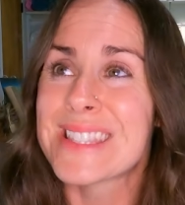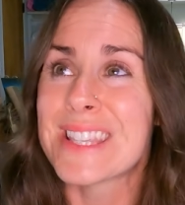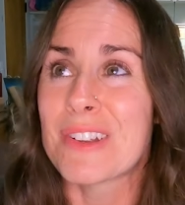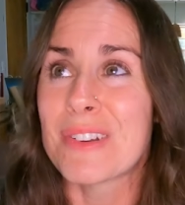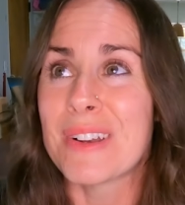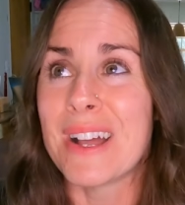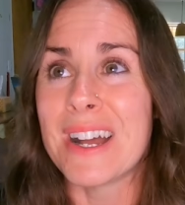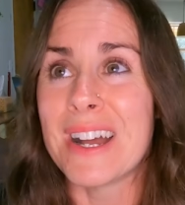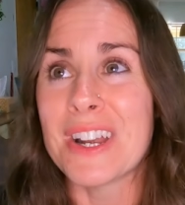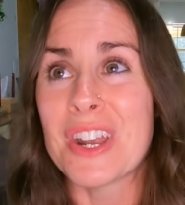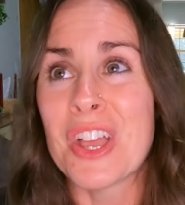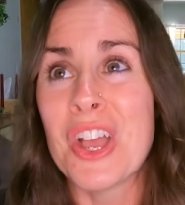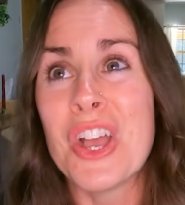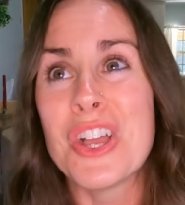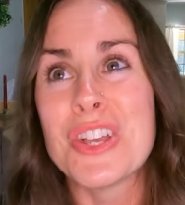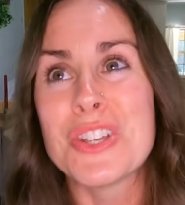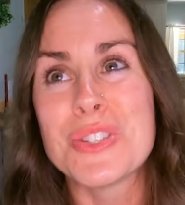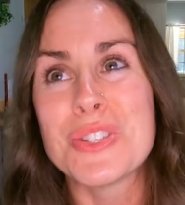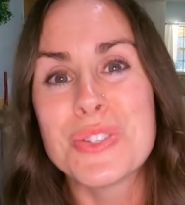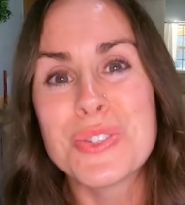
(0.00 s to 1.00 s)
They're not
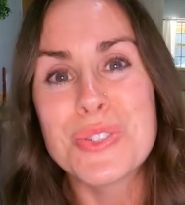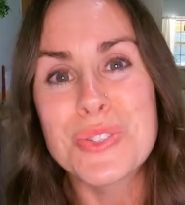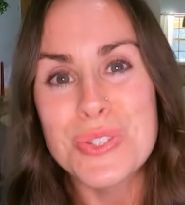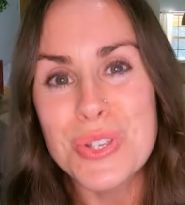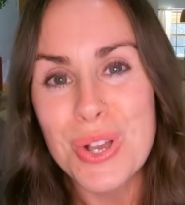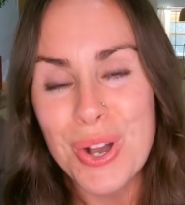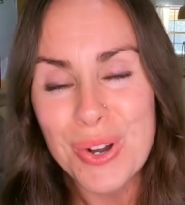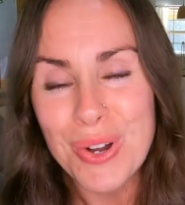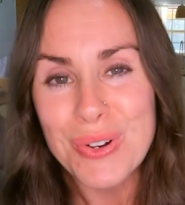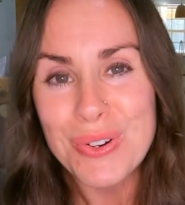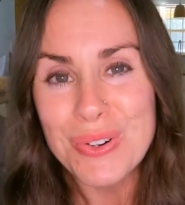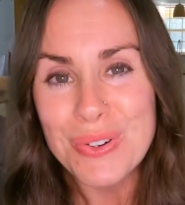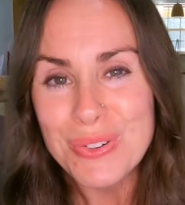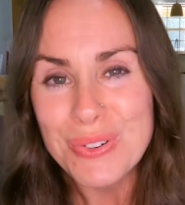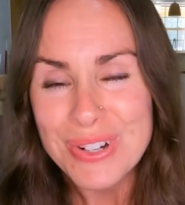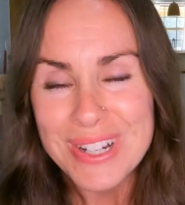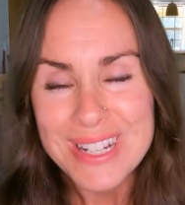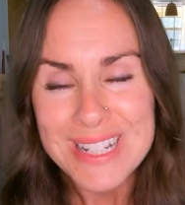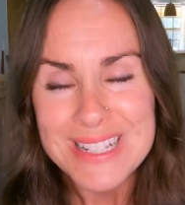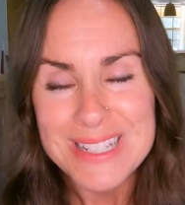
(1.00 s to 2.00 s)

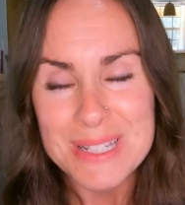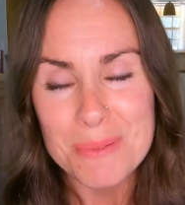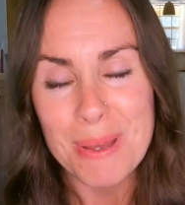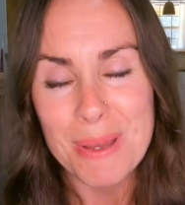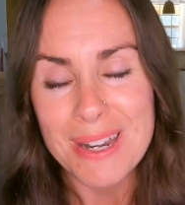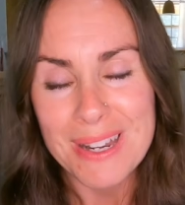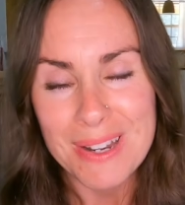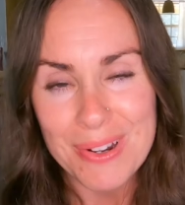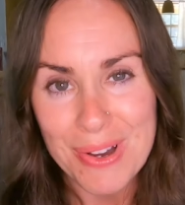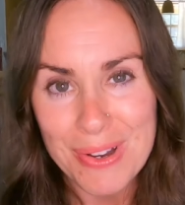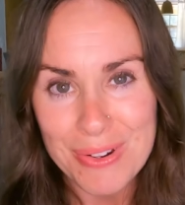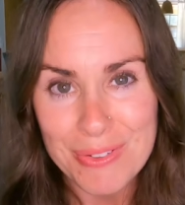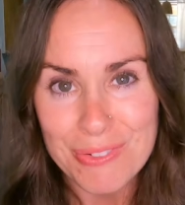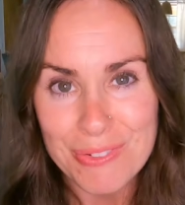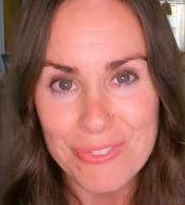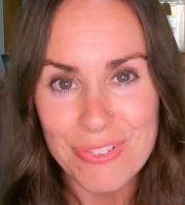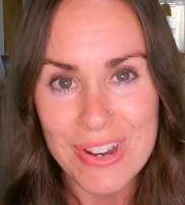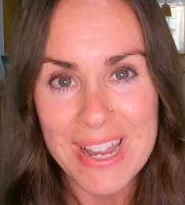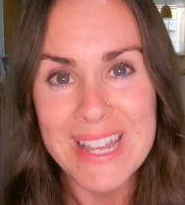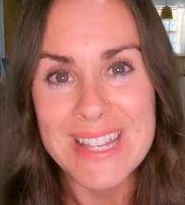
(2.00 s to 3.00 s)
so dependent on
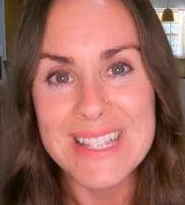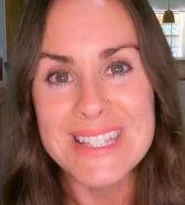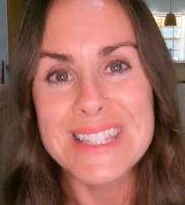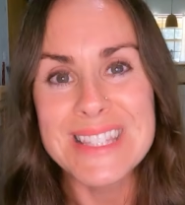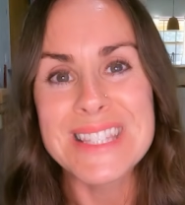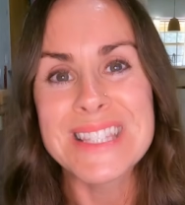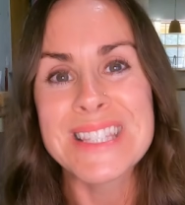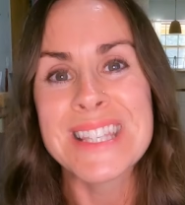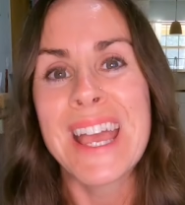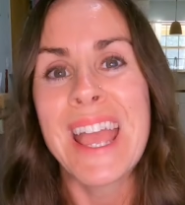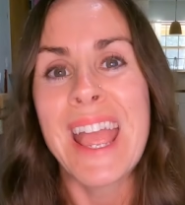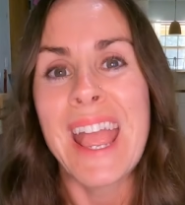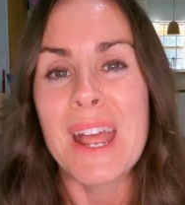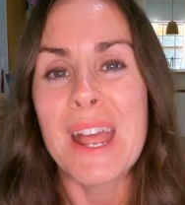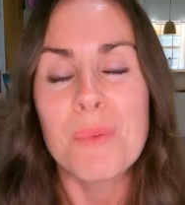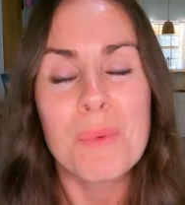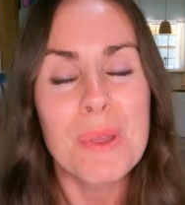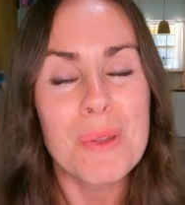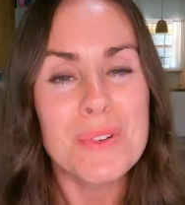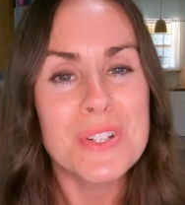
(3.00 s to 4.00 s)
friends,
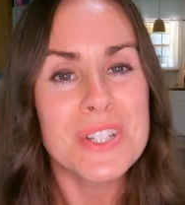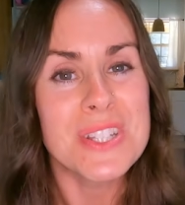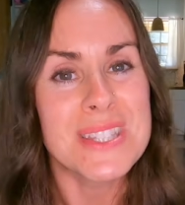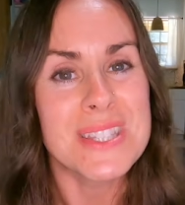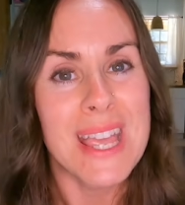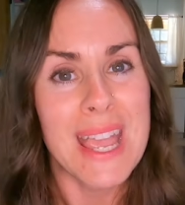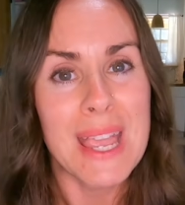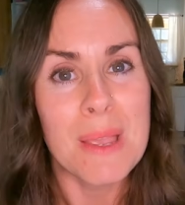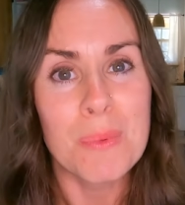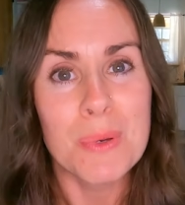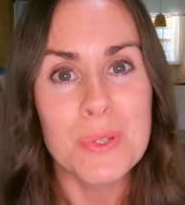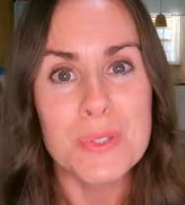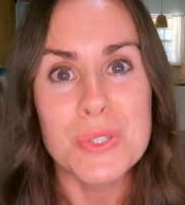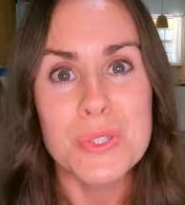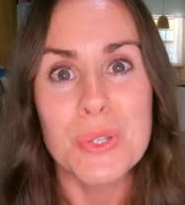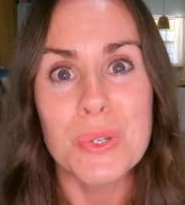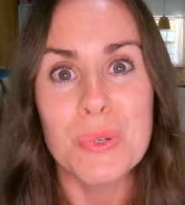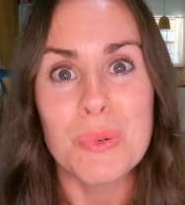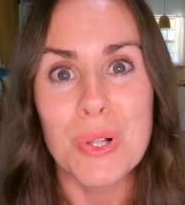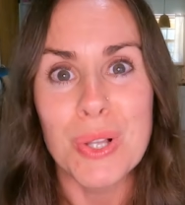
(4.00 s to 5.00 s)
and we were just able
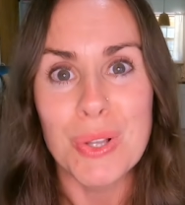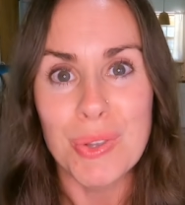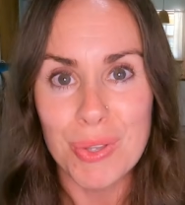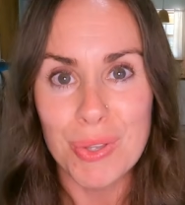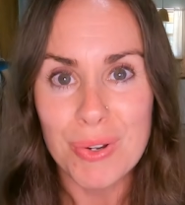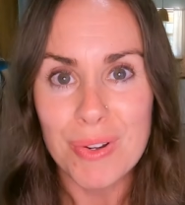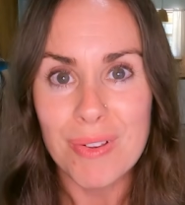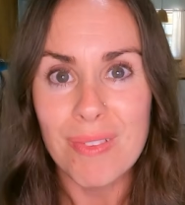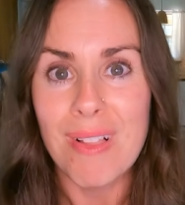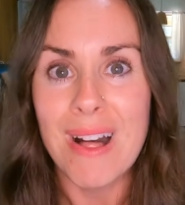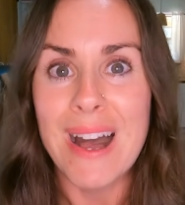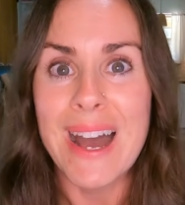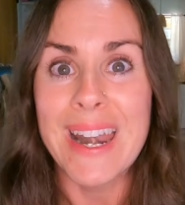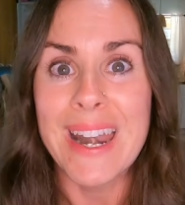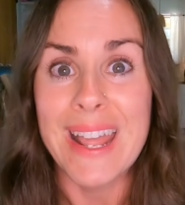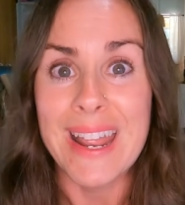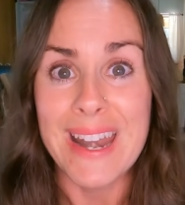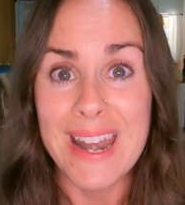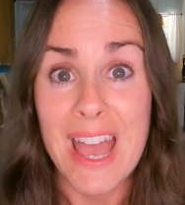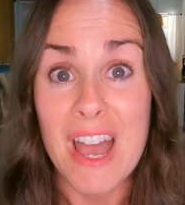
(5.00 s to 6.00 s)
to learn a
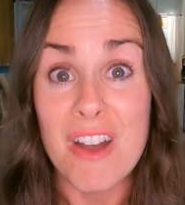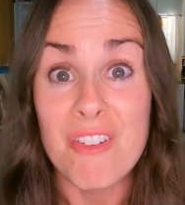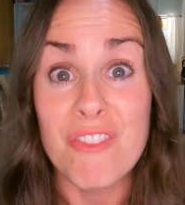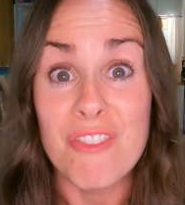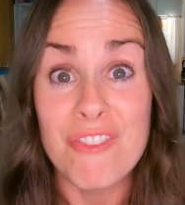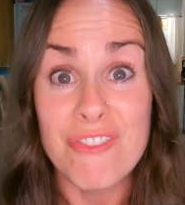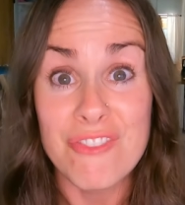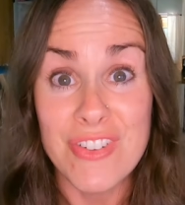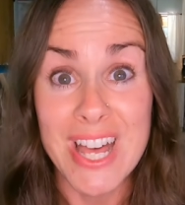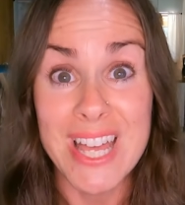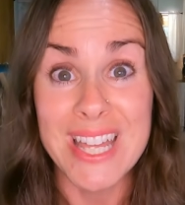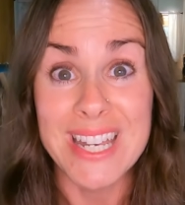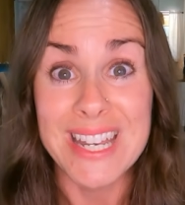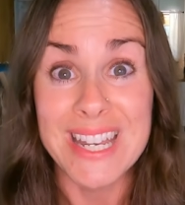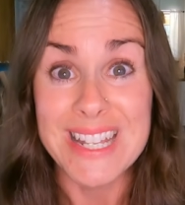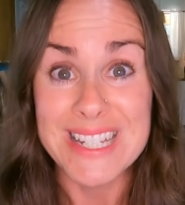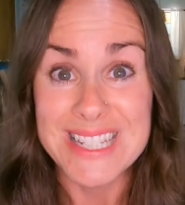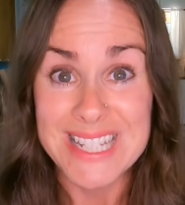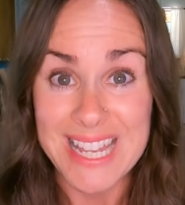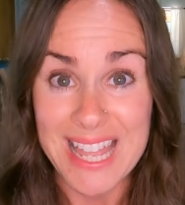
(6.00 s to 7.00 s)
lot and have
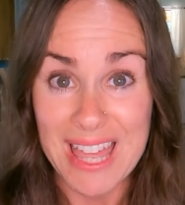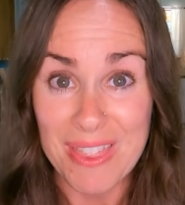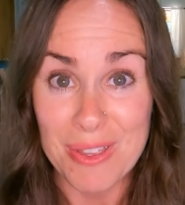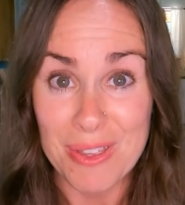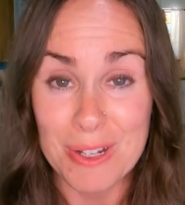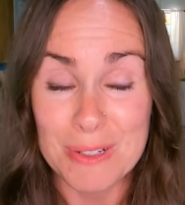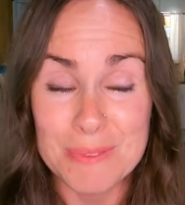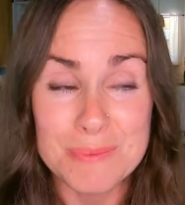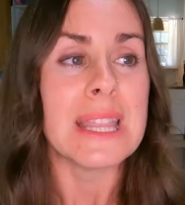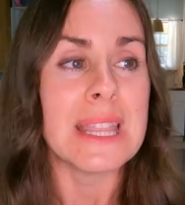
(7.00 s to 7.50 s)
fun together.